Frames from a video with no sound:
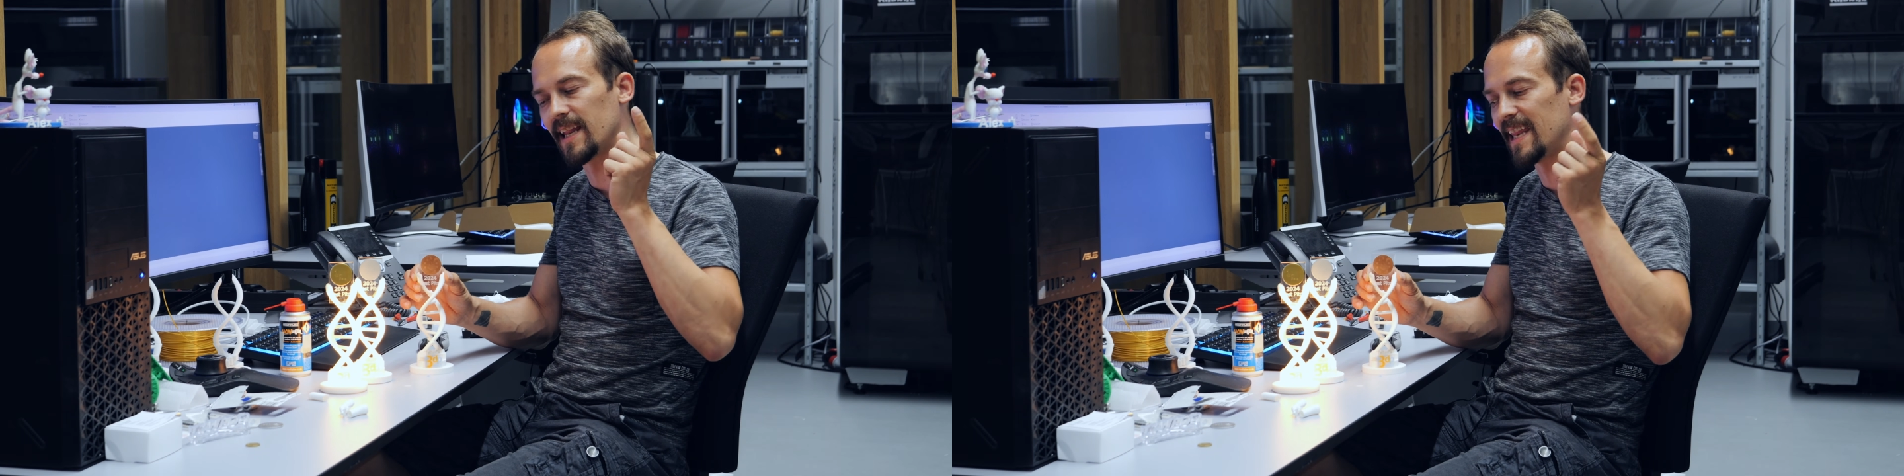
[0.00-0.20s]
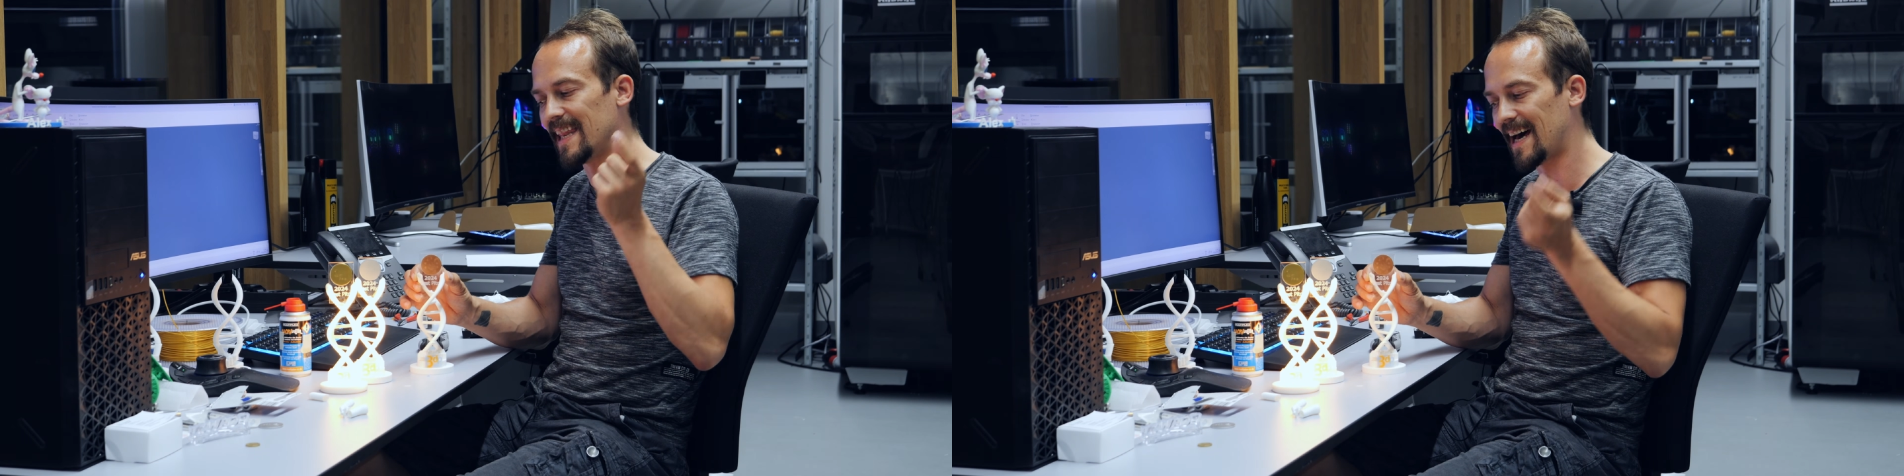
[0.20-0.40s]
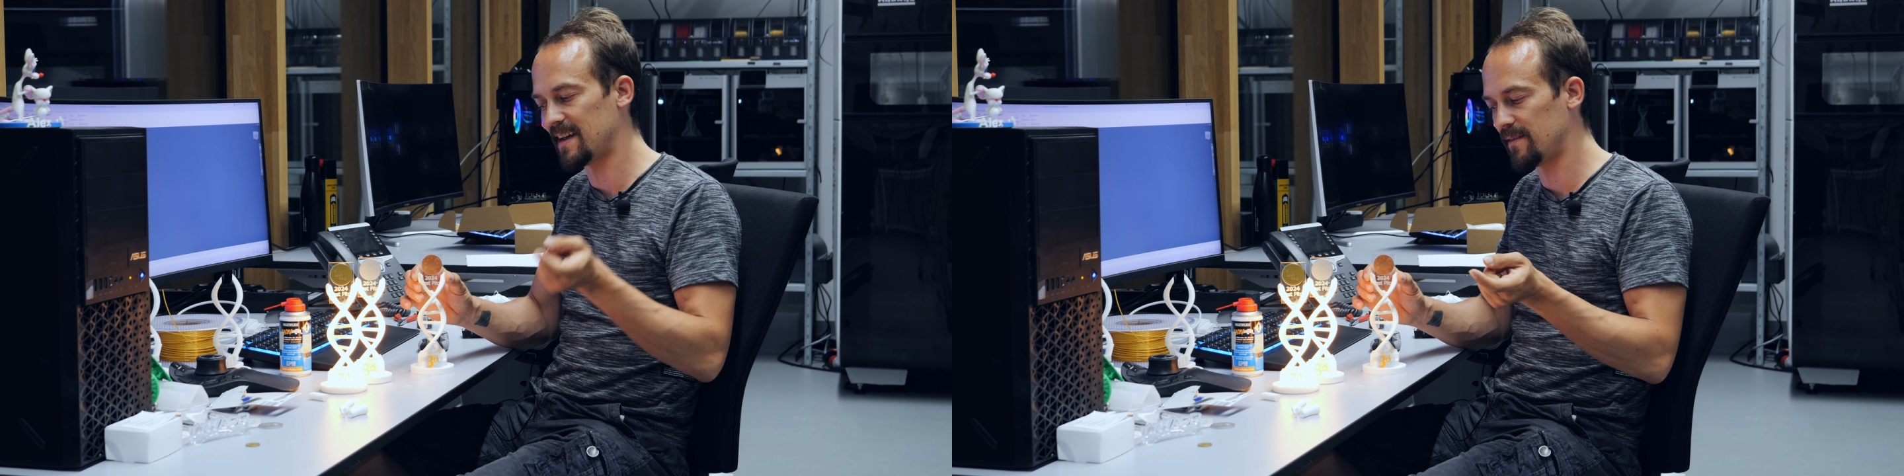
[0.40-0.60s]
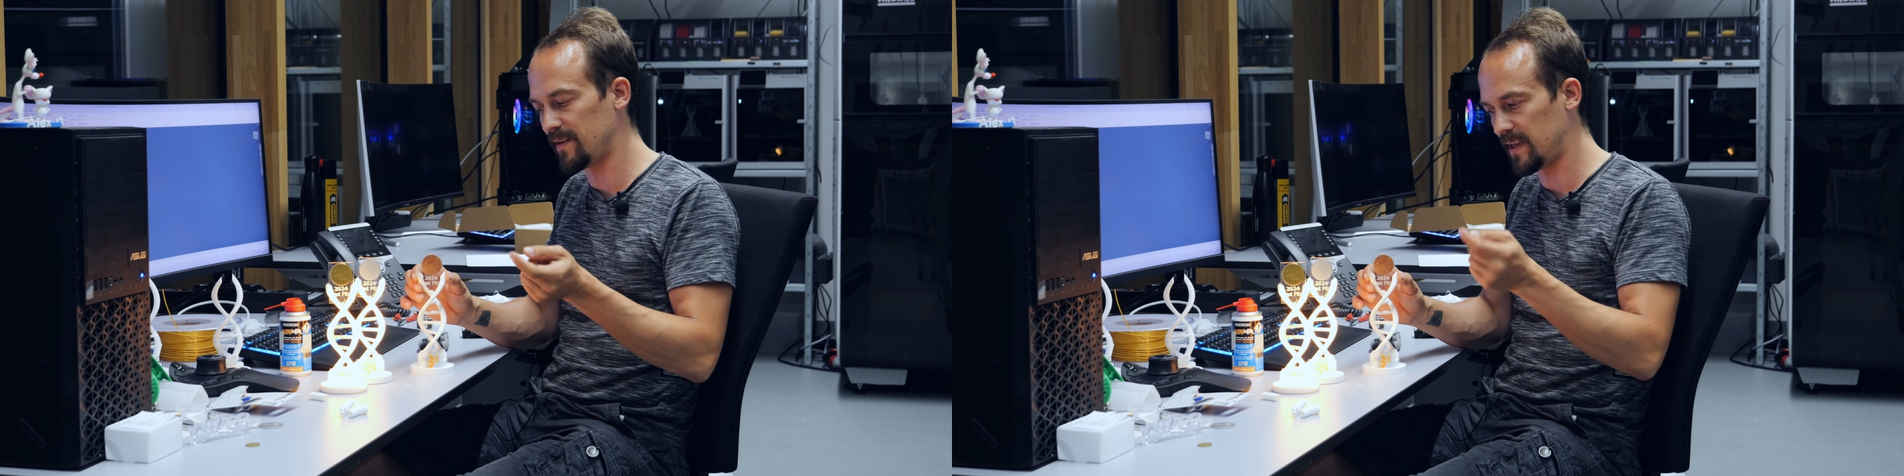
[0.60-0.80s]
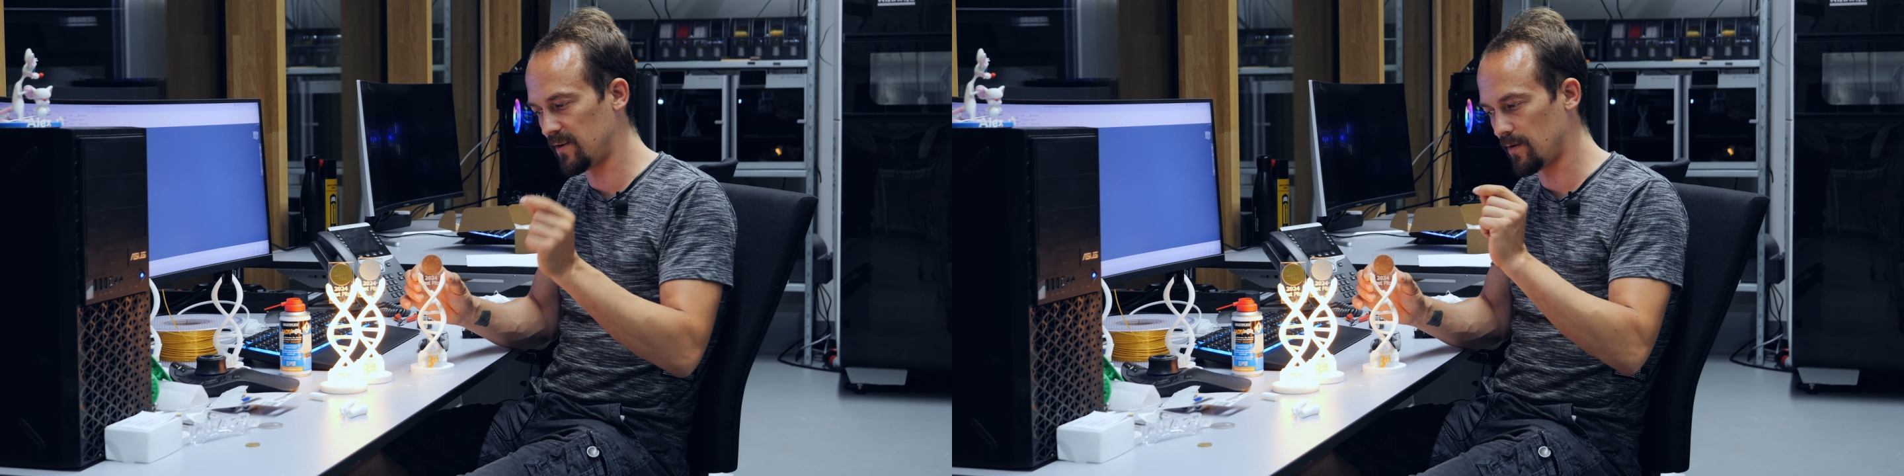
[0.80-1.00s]
another
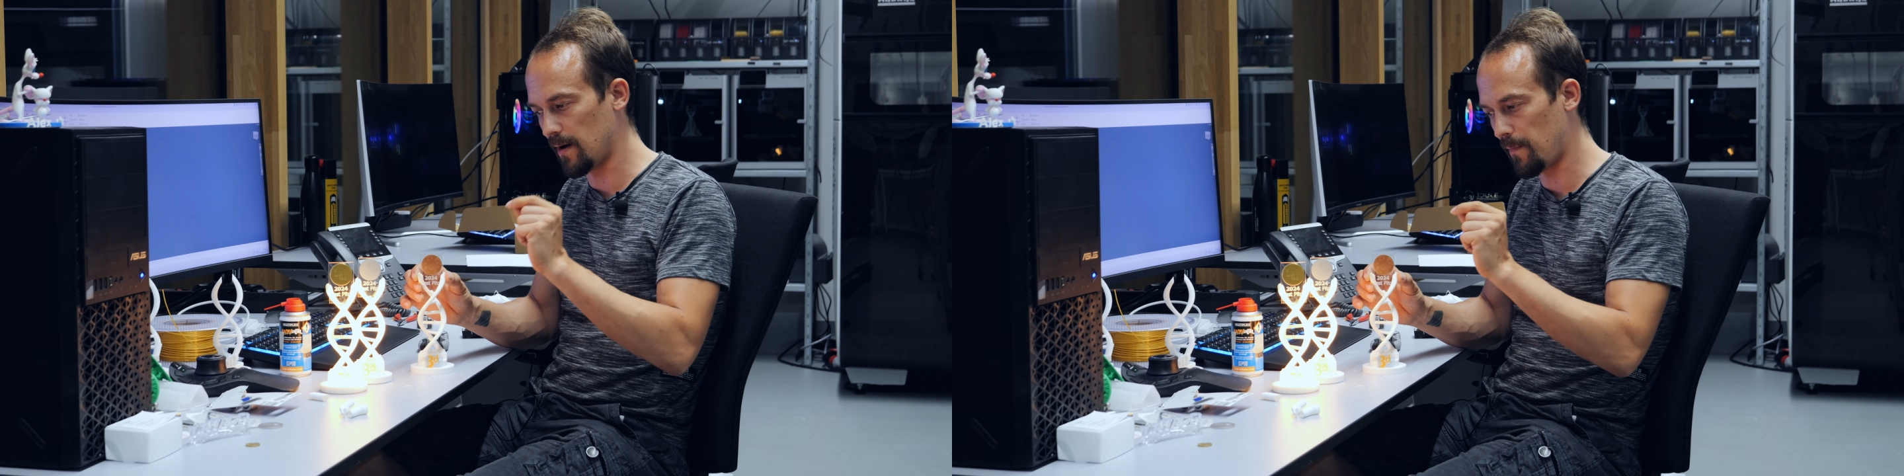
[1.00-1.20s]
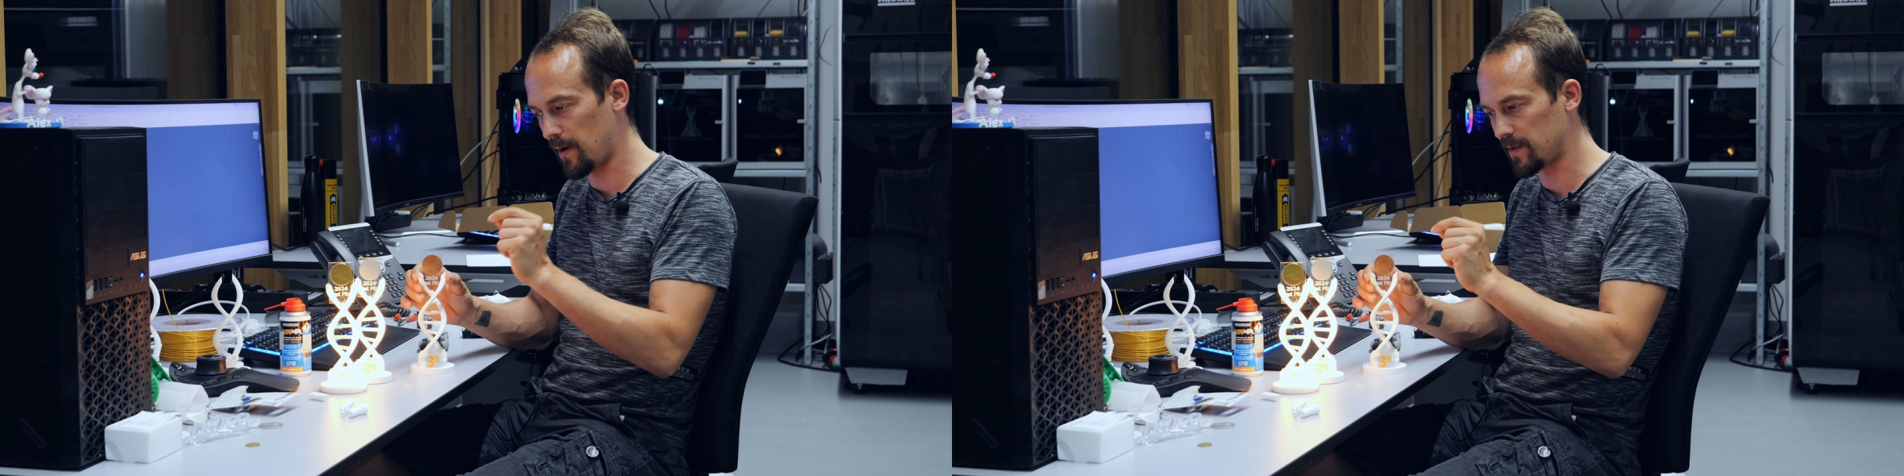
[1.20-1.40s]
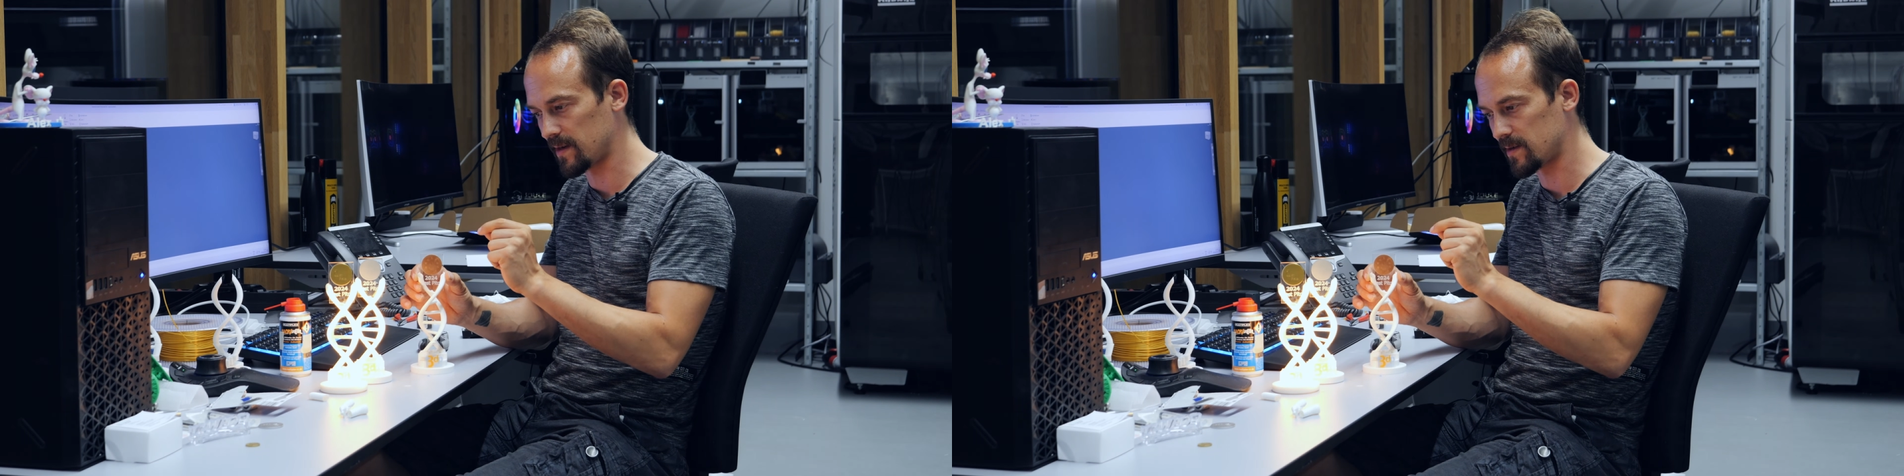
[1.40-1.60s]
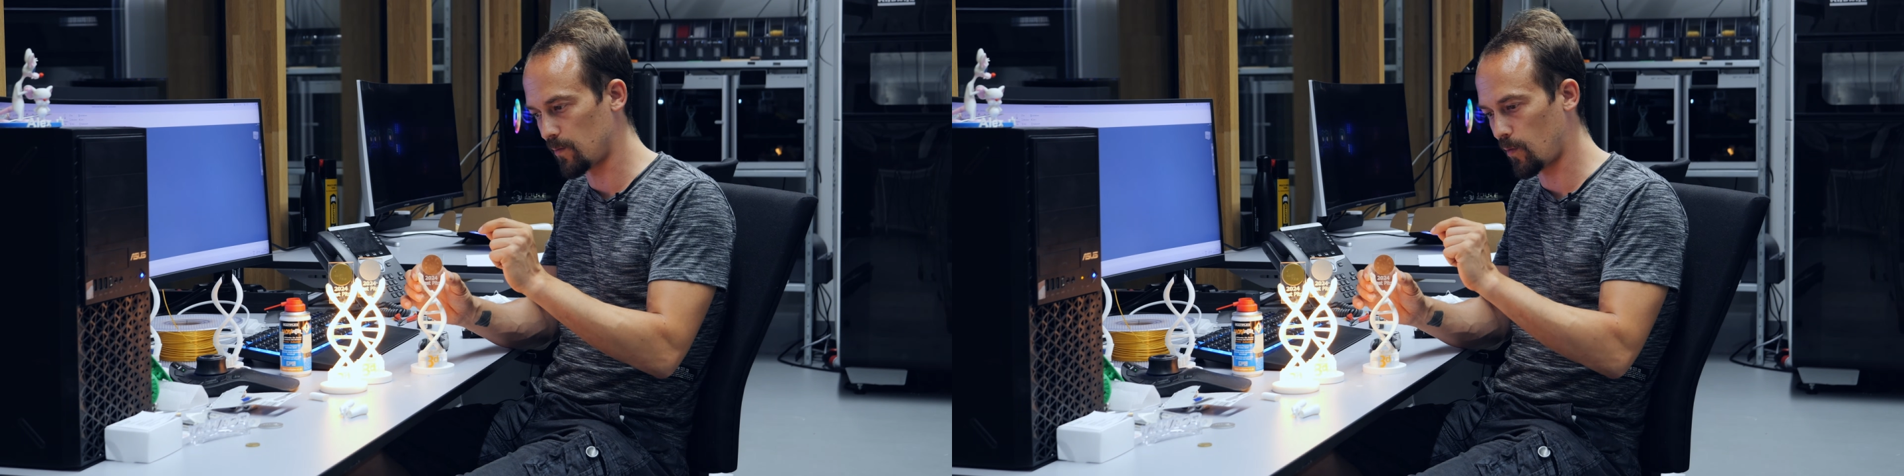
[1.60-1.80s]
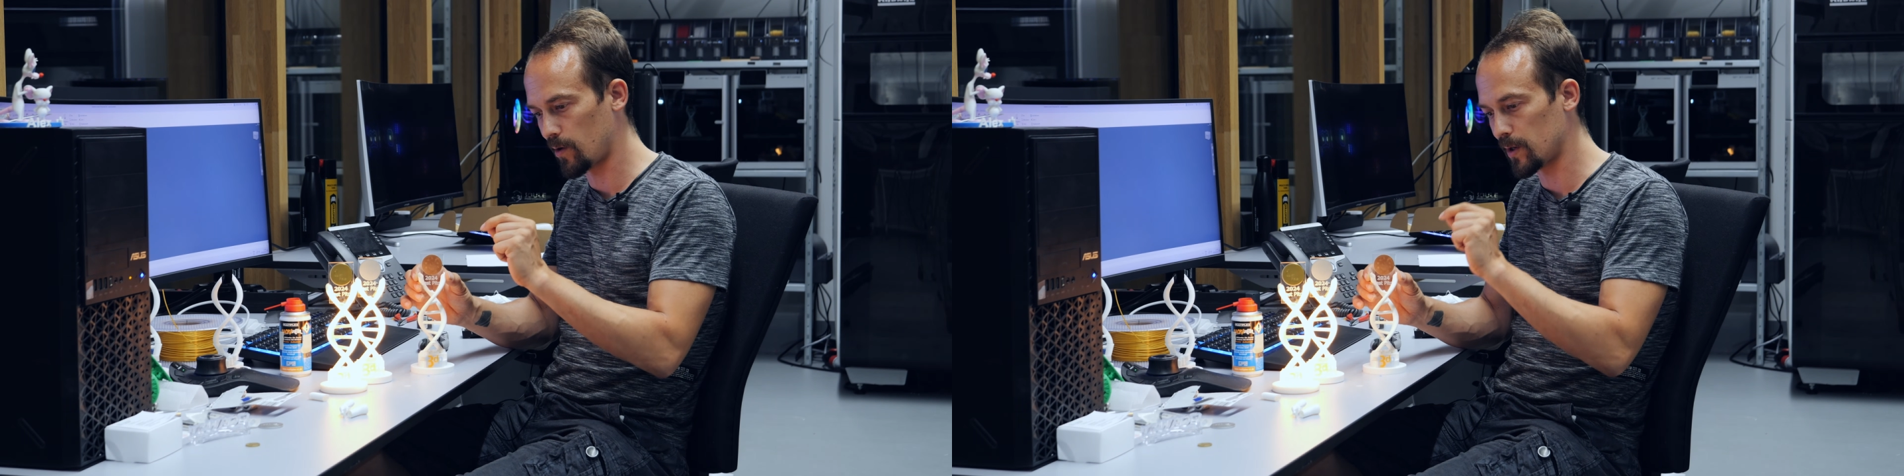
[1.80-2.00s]
video about this
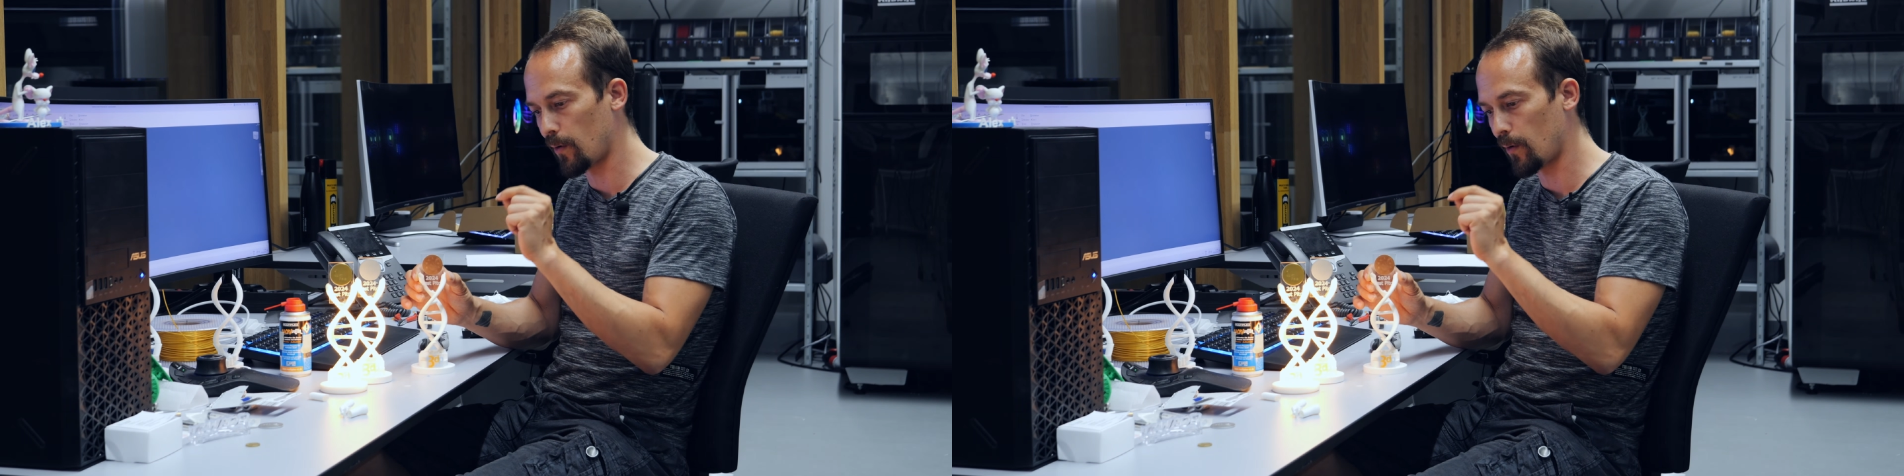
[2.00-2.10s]
award,